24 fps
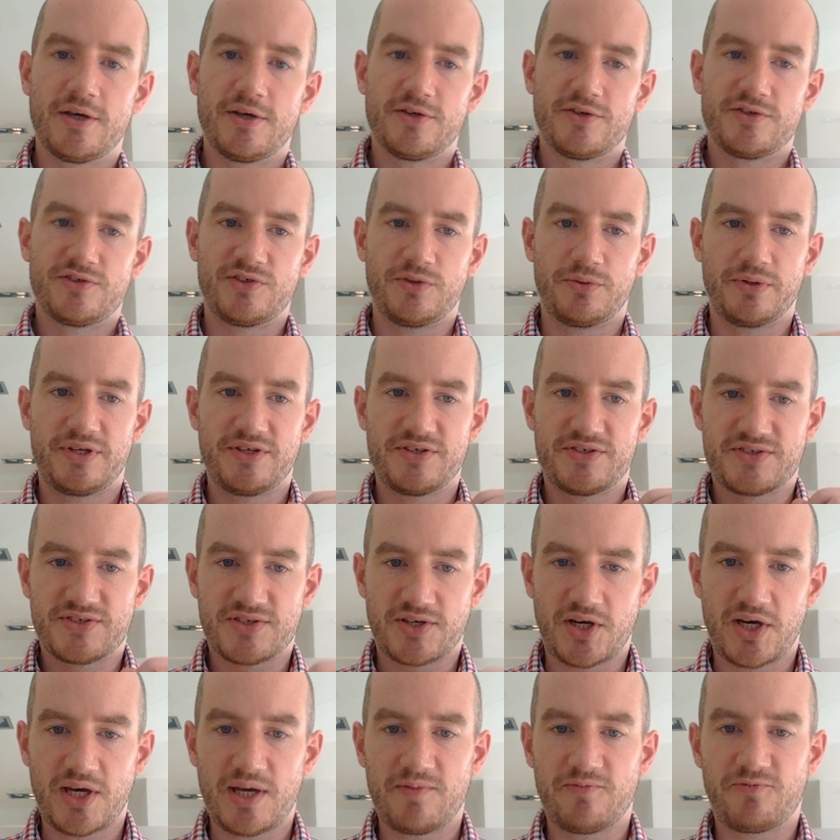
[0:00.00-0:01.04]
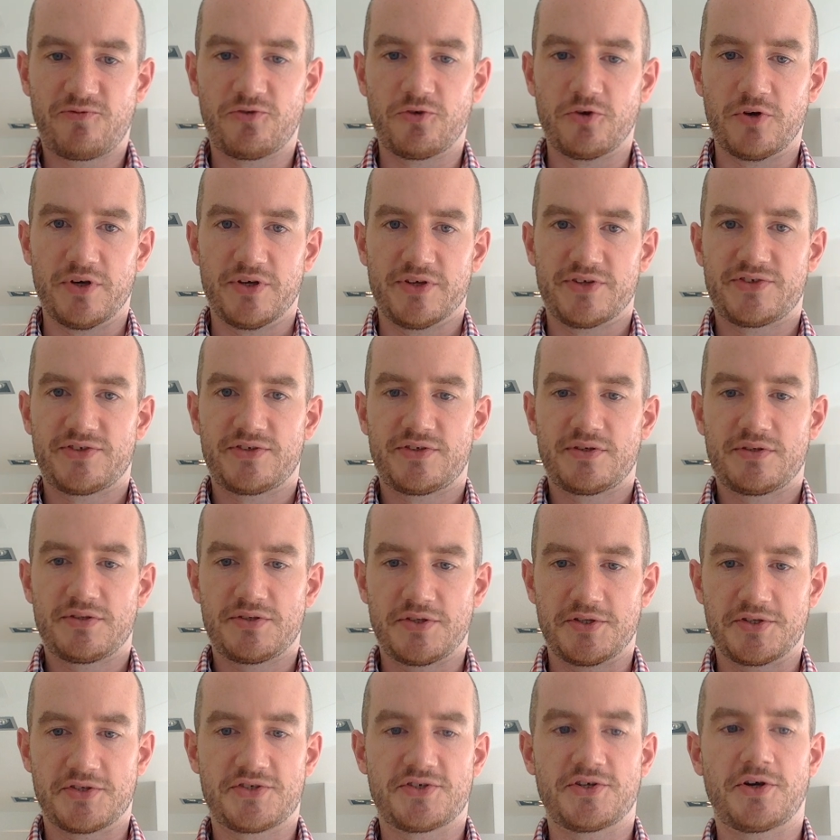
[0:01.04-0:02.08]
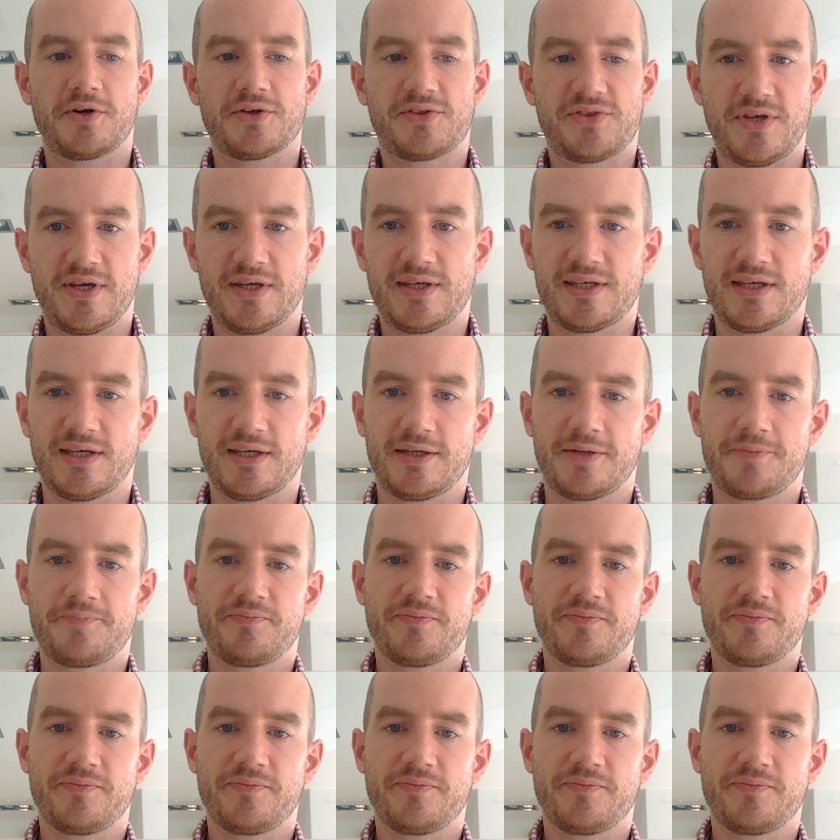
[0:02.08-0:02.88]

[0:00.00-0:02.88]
So it is time for us to start thinking